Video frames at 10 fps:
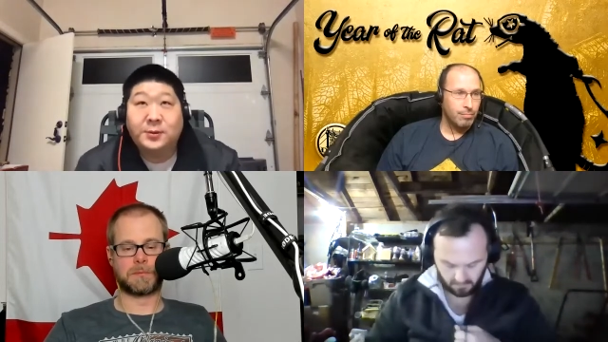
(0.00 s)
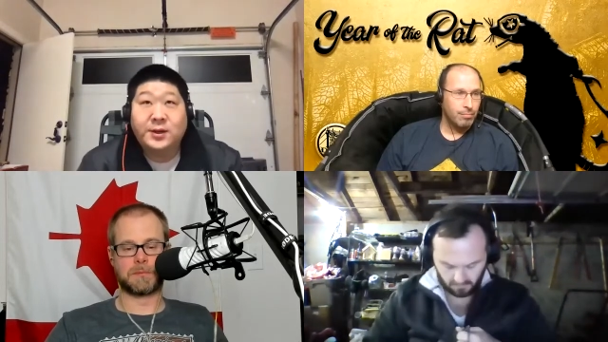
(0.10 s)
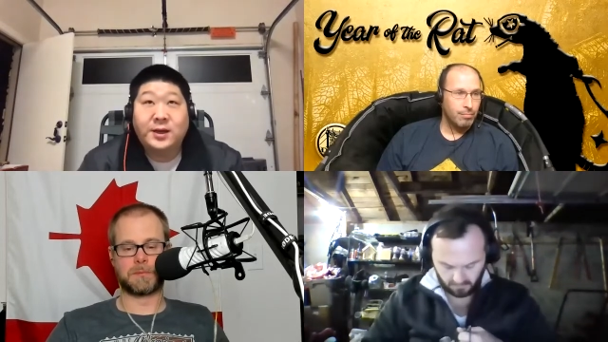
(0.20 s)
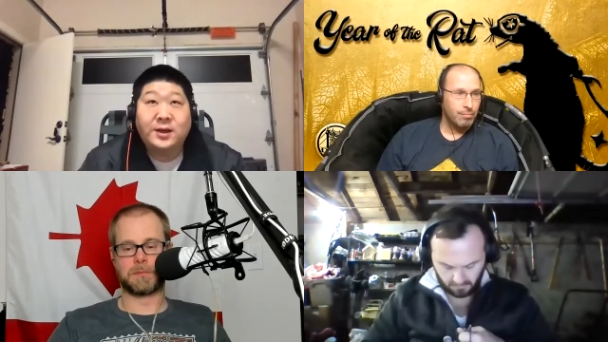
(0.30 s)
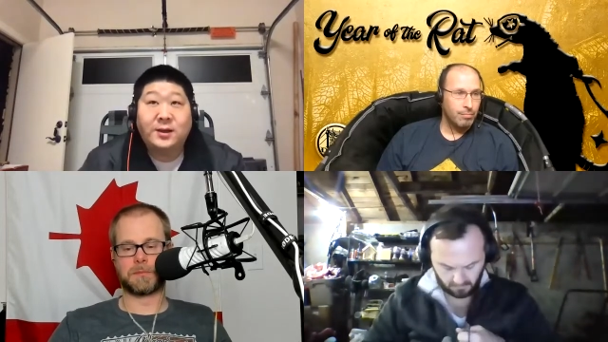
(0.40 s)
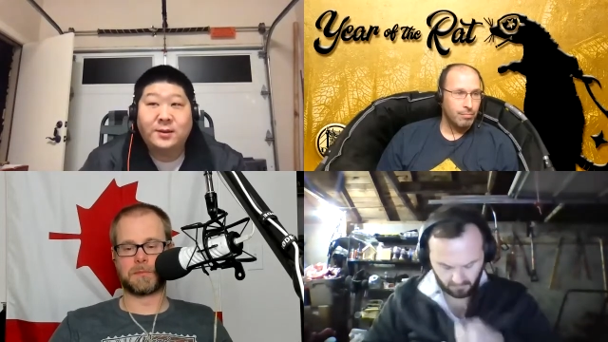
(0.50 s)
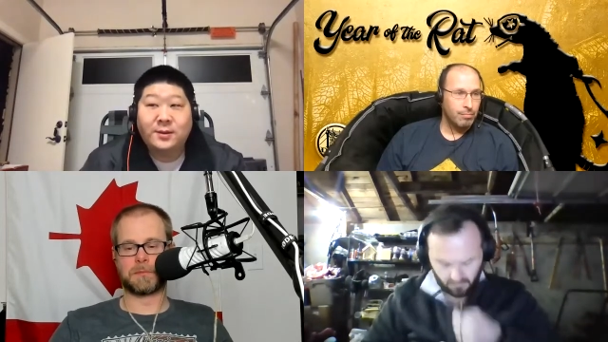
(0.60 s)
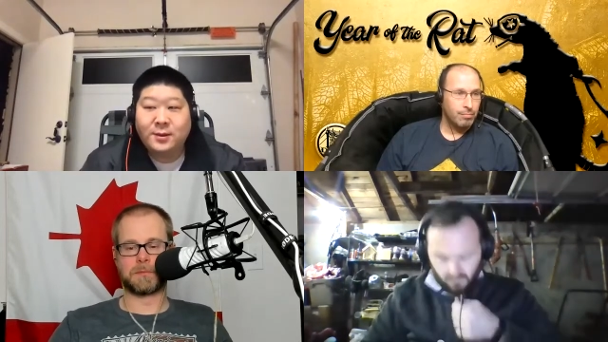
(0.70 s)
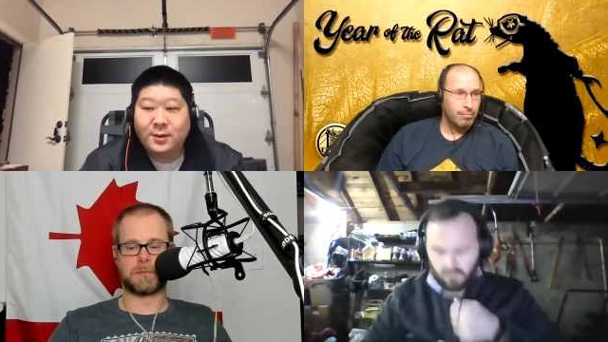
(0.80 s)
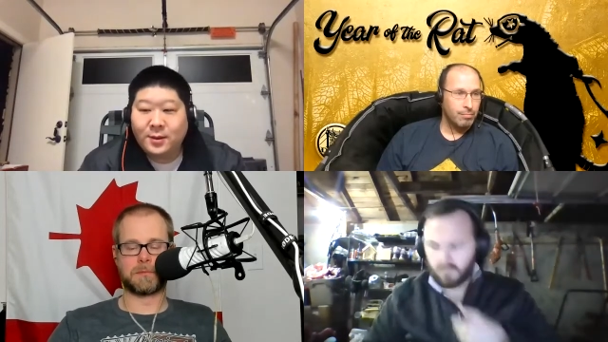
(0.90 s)
Speaker 1: it again.
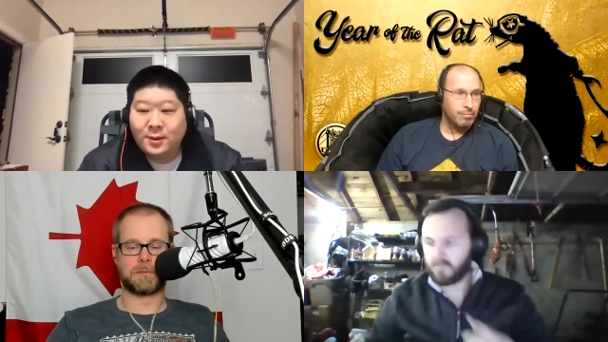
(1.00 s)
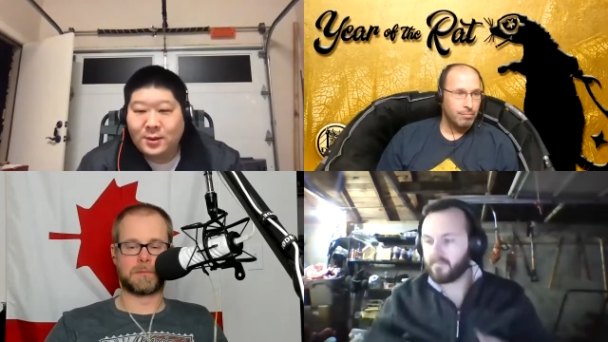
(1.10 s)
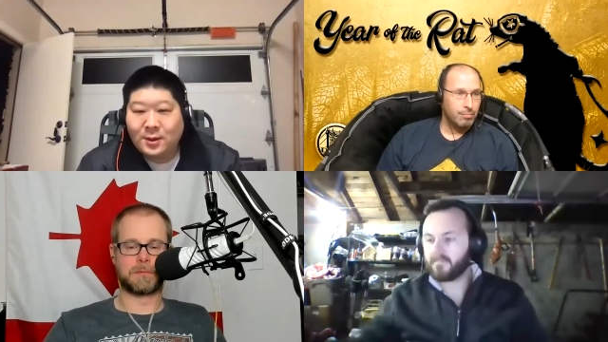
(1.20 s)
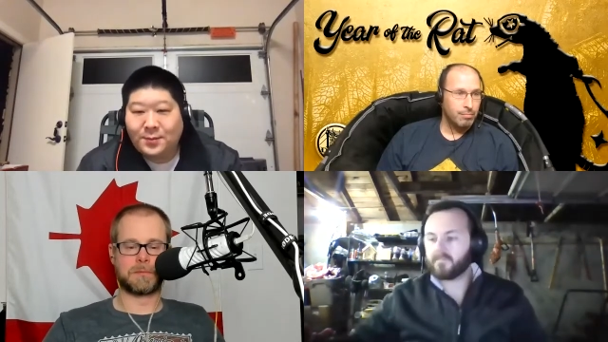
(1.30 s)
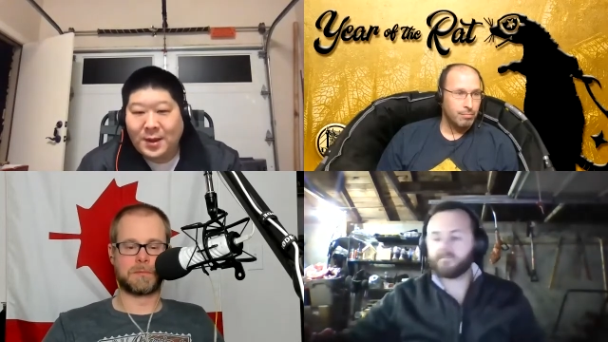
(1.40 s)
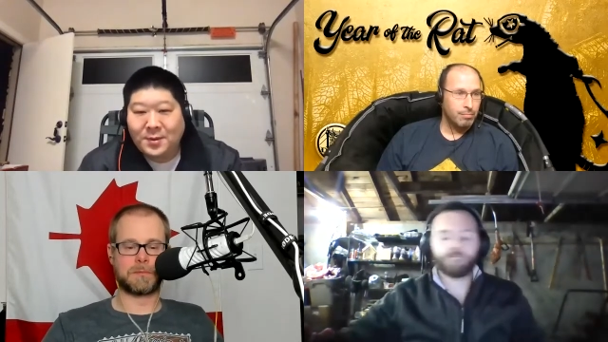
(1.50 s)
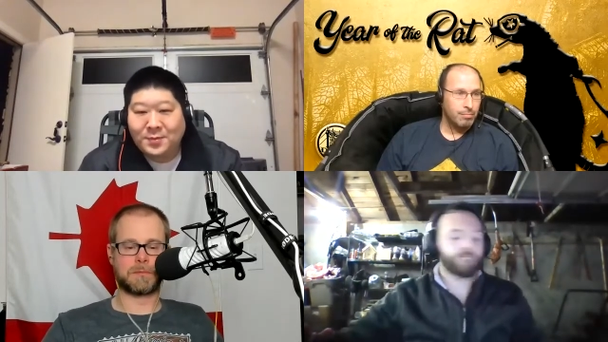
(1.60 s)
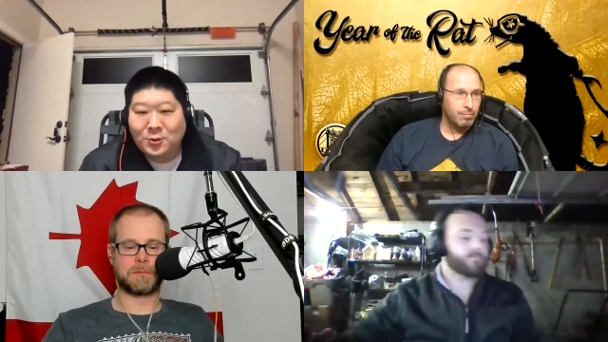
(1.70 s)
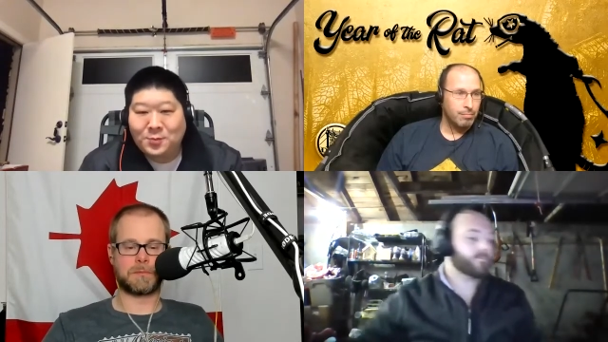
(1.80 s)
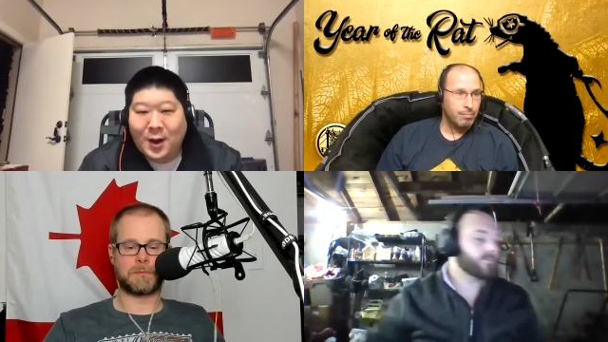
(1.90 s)
The baby
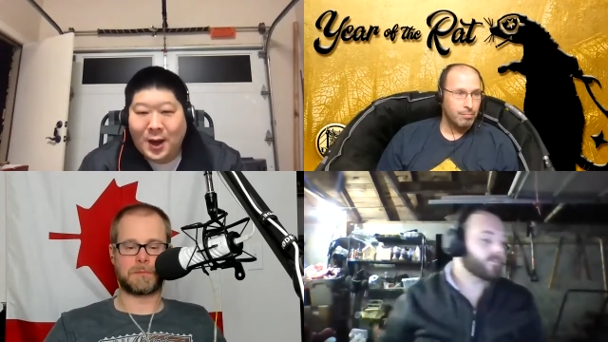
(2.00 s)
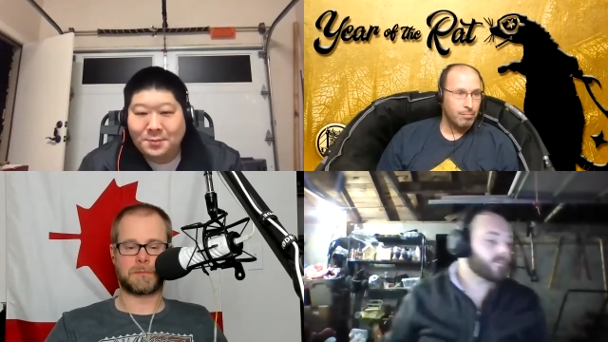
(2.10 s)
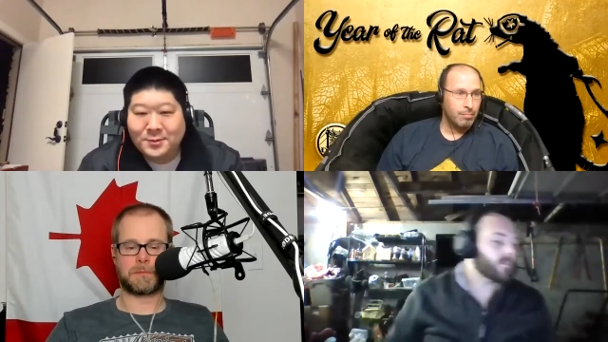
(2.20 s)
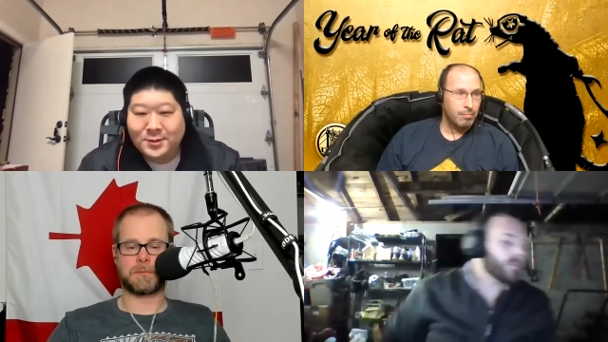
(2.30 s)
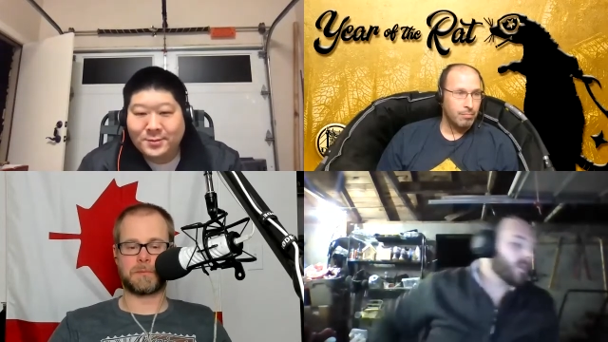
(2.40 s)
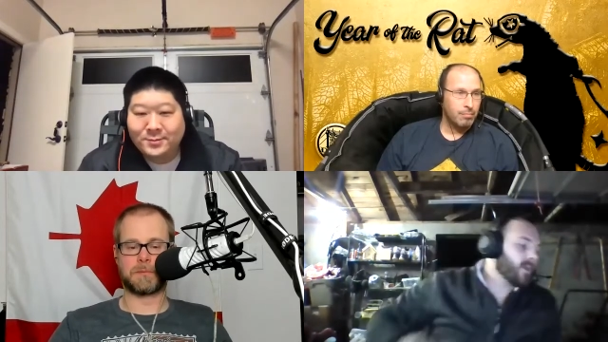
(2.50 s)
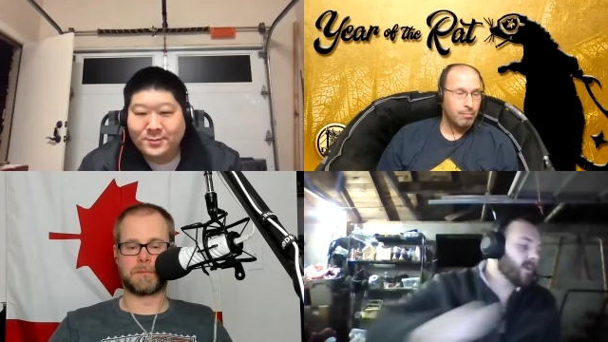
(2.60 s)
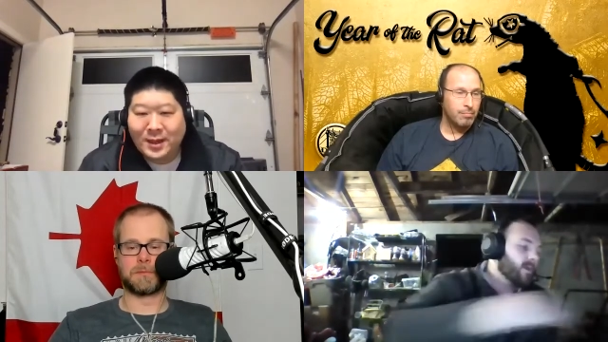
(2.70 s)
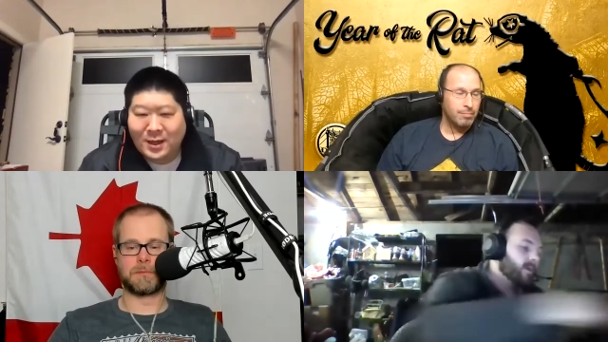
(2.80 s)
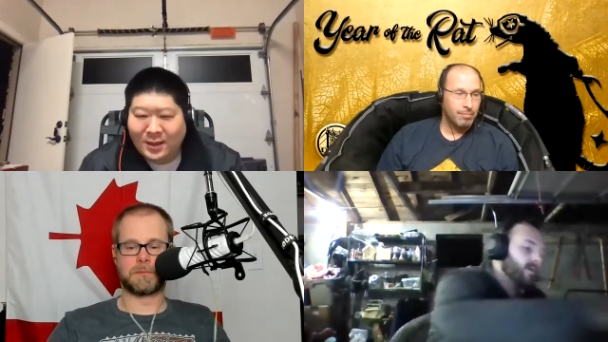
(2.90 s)
blue pops.
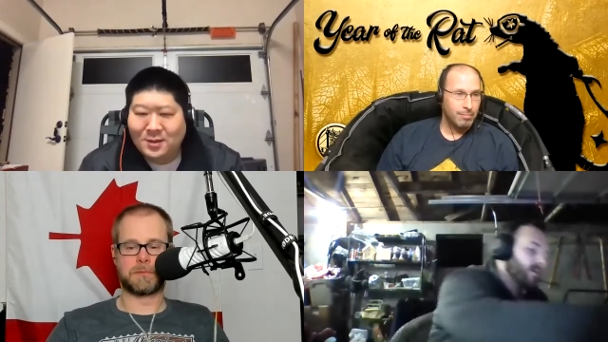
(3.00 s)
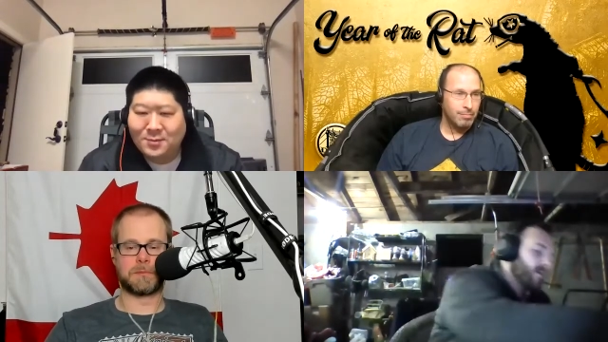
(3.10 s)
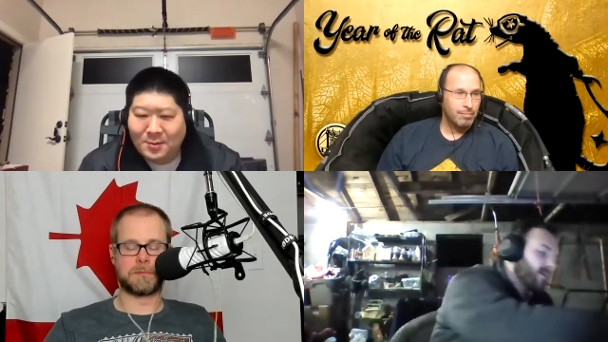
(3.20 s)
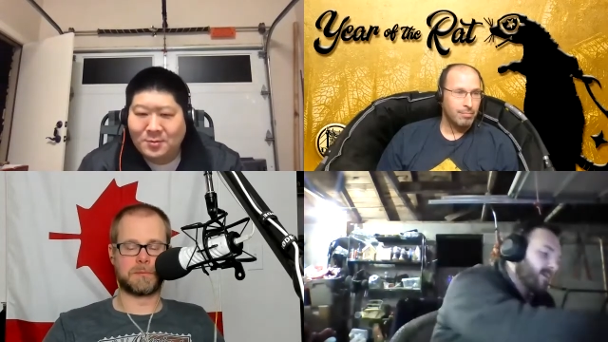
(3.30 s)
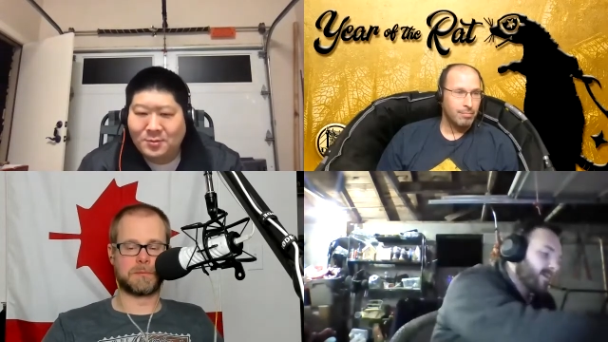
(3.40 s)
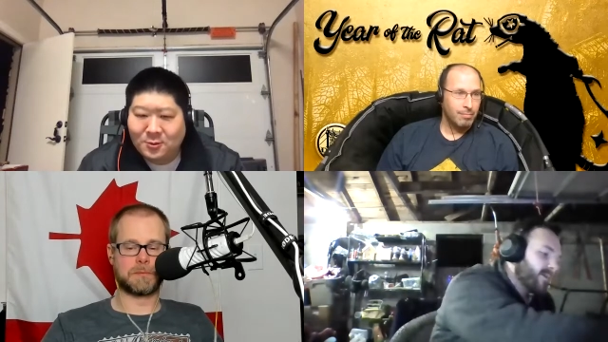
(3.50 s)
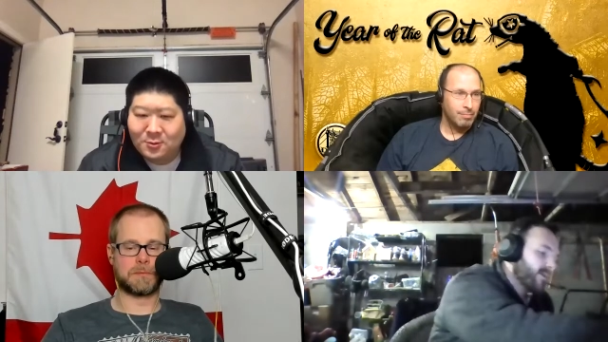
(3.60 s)
I like the baby blue.